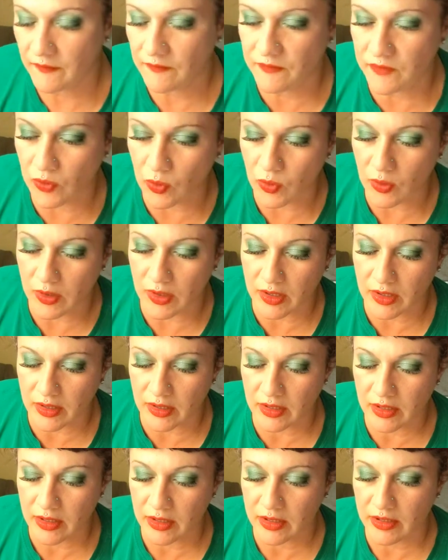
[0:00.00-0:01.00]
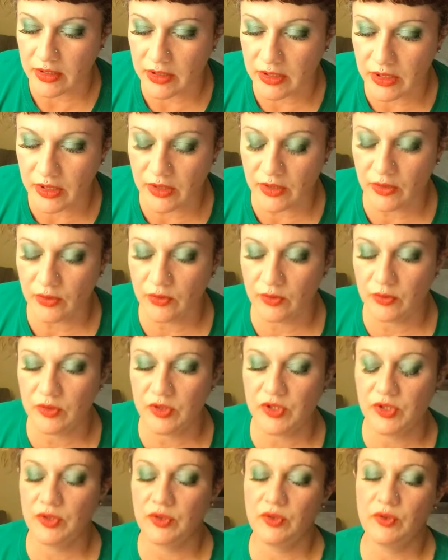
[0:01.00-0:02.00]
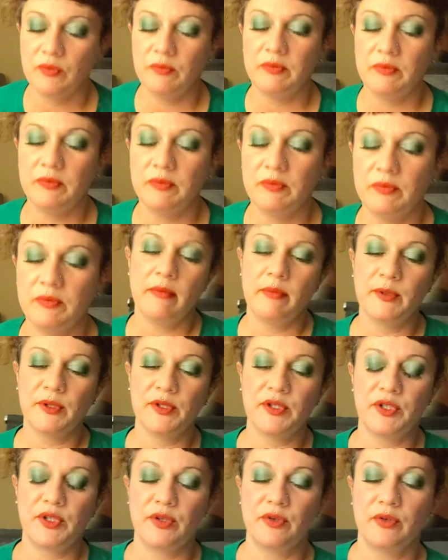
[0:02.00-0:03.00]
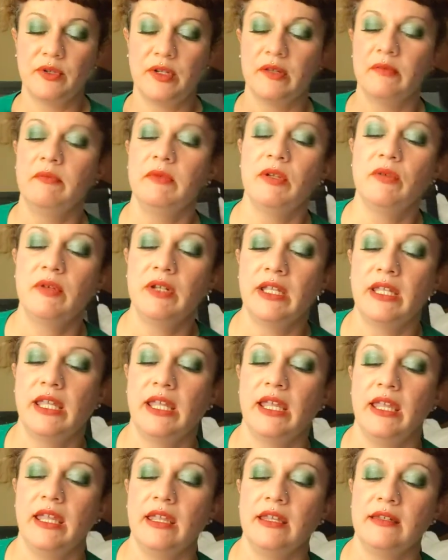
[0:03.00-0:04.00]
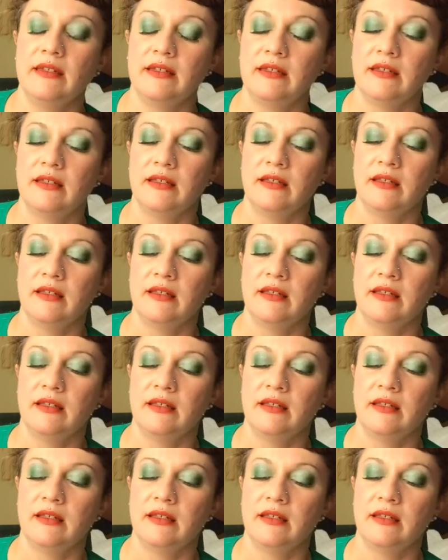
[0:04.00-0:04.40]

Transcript: for you to be able to communicate